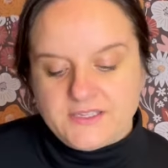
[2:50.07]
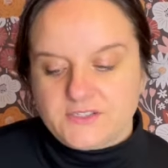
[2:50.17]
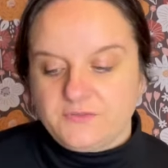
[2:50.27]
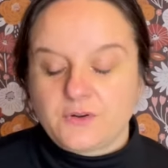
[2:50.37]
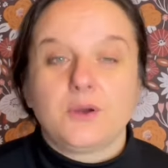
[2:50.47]

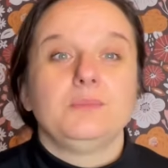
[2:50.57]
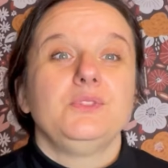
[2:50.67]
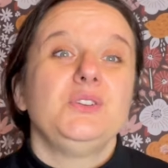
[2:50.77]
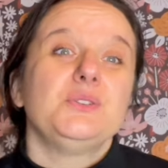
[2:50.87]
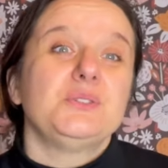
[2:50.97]
from
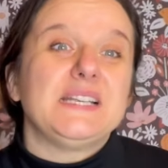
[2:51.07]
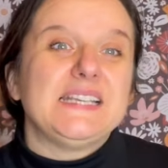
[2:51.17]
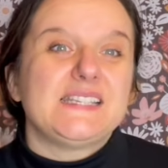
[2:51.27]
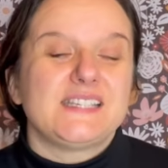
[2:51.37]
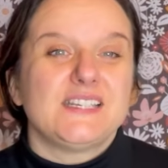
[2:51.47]
new
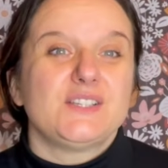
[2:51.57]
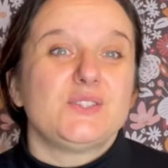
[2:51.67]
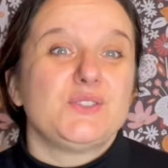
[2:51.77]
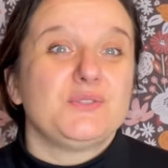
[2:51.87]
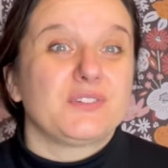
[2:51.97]
releases
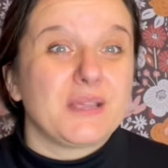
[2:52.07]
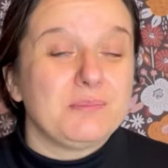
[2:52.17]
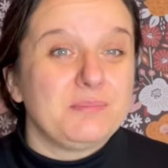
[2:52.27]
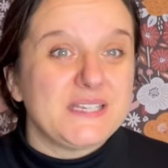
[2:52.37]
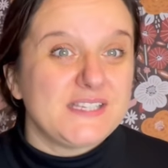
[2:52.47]
to
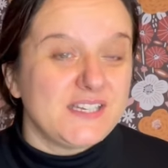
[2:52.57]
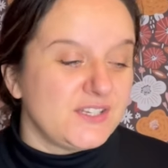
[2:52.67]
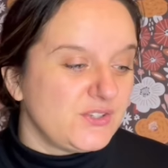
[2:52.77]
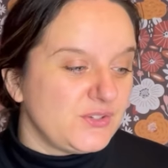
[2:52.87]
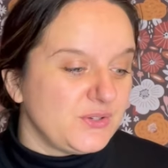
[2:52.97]
frame
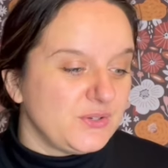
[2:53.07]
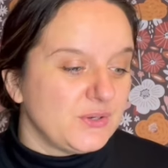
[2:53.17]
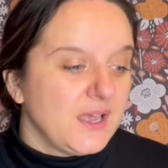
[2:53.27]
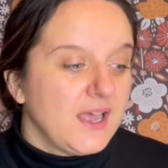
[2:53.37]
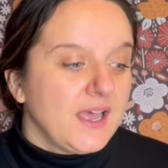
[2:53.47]
pieces
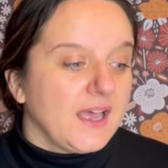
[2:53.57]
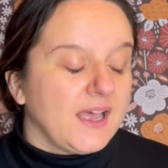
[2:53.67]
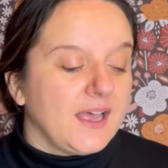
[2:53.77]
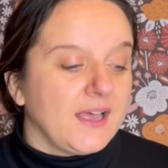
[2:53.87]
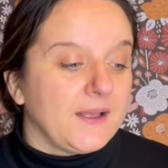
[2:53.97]
to
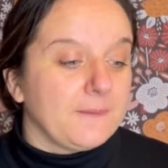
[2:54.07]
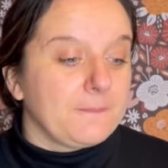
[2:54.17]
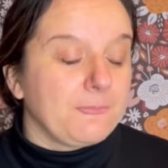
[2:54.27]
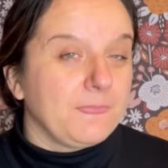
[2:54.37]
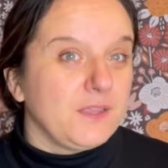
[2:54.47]

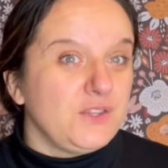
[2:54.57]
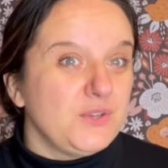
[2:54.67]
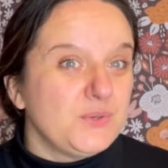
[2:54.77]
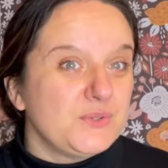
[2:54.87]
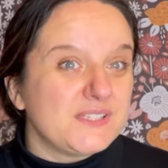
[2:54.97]

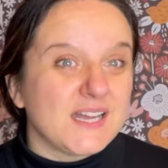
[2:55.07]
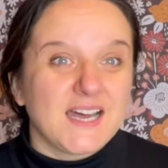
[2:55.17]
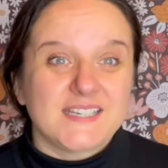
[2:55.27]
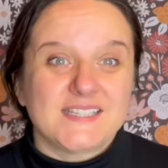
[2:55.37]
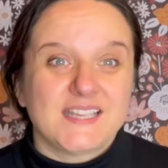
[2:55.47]
new
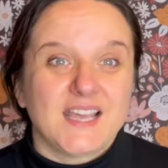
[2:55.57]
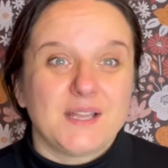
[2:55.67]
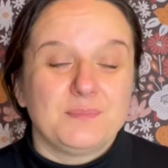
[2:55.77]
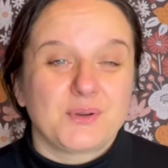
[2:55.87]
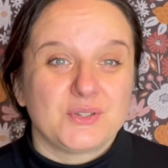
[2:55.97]
starts
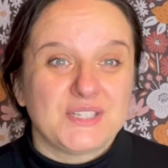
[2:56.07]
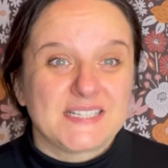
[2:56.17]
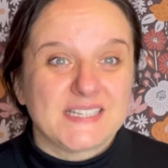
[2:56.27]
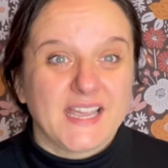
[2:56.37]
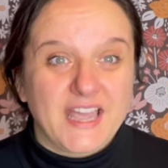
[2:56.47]
and
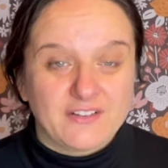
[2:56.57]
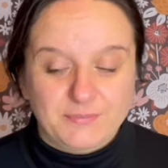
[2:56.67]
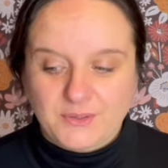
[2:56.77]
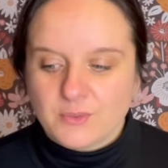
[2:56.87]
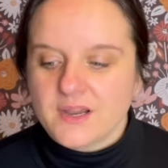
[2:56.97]
projects I have
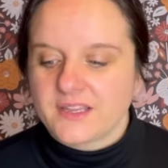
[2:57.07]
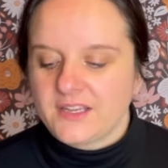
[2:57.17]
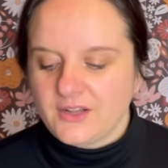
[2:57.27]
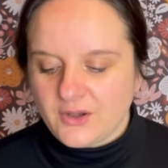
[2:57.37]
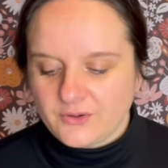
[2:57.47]
been
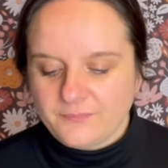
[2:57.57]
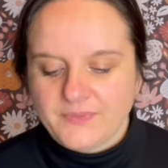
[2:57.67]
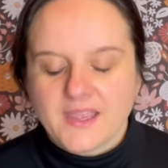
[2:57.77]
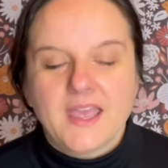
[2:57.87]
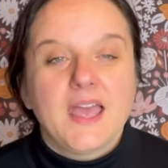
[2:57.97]
working on.
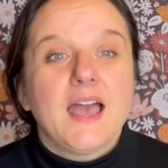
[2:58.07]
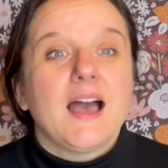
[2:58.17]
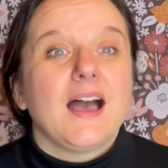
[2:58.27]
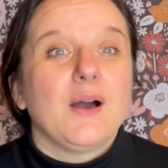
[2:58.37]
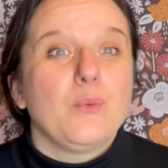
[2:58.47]

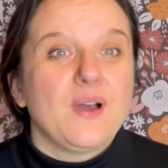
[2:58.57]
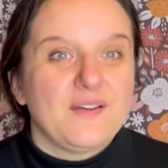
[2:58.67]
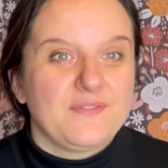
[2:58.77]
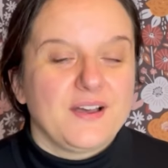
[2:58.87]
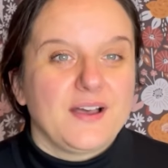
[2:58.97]

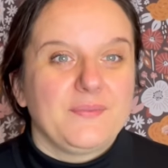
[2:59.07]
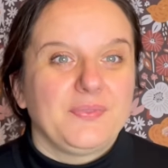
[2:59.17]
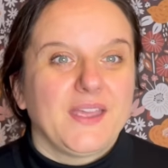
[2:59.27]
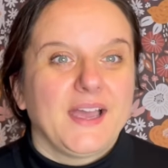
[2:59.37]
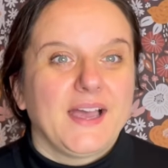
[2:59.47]
However,
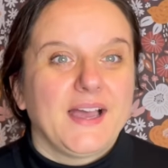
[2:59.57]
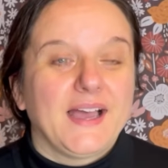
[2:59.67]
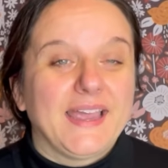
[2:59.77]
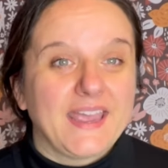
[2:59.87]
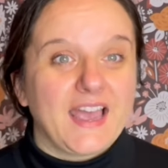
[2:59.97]

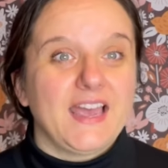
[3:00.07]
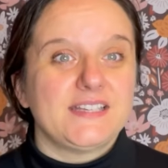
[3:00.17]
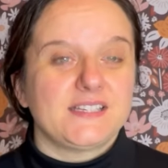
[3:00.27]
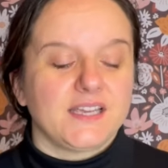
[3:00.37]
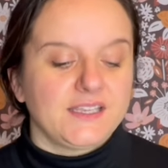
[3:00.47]
I
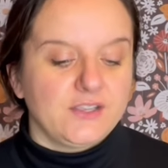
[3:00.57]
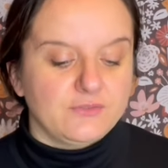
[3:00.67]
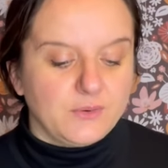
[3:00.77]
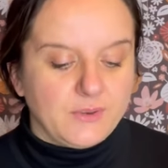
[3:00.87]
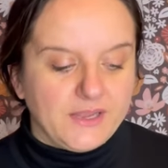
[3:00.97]
had a
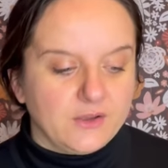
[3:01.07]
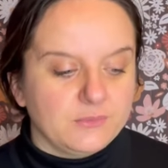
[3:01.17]
giveaway on